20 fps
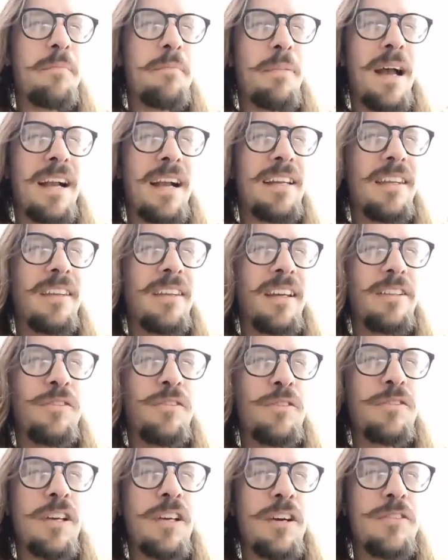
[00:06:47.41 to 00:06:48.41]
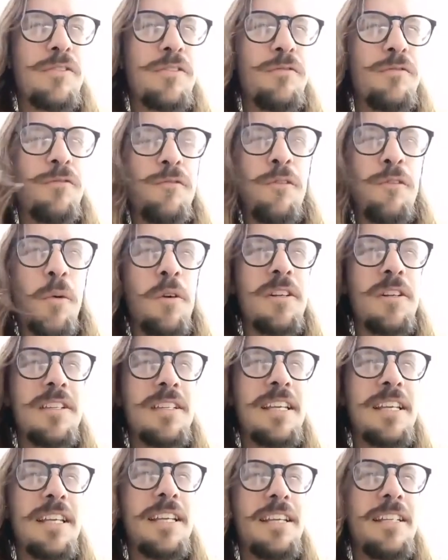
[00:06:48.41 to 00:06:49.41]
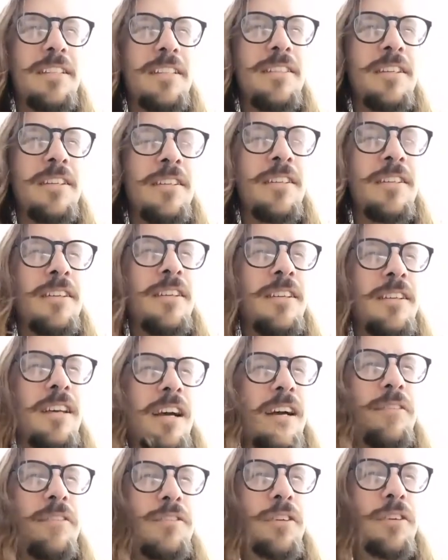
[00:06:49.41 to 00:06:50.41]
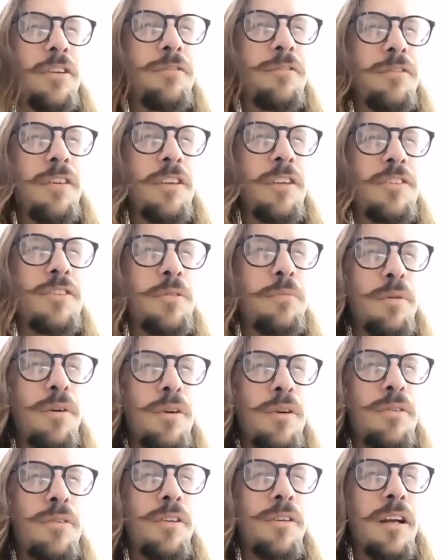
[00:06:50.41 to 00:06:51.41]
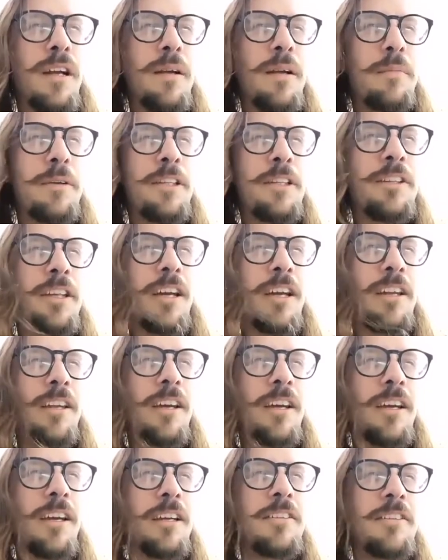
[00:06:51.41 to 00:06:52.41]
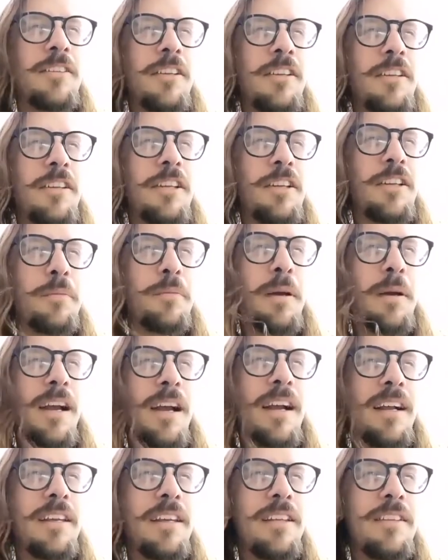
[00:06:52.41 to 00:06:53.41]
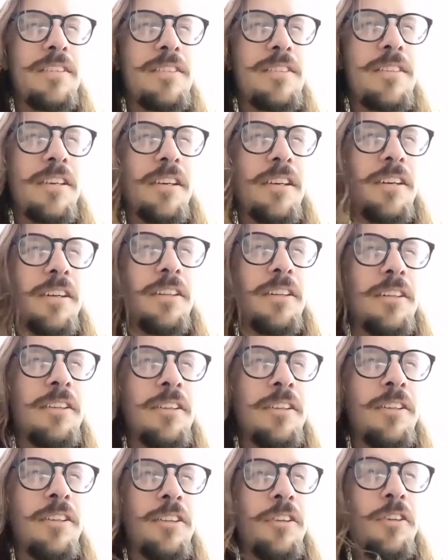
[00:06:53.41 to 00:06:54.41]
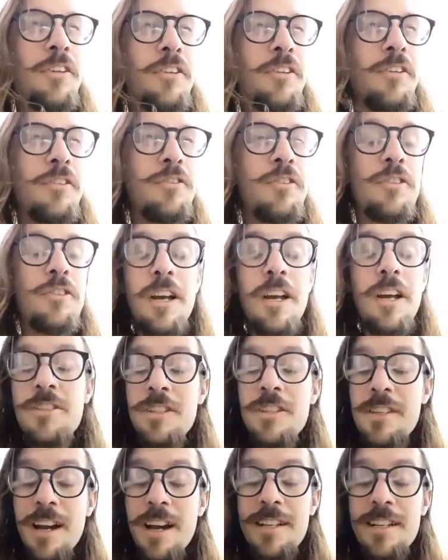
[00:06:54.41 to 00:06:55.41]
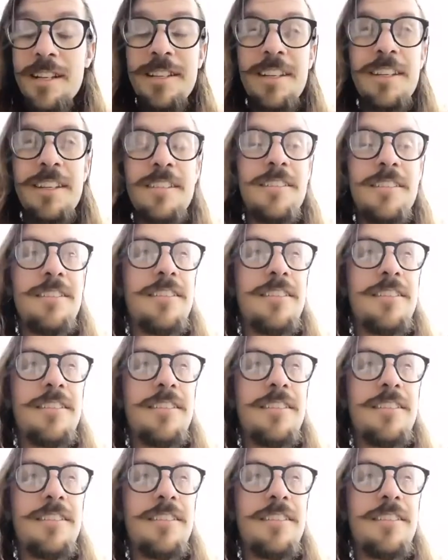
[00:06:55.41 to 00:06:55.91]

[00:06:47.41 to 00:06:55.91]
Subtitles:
back in like 2014 after I finished the program, and then I didn't hear back until 2019,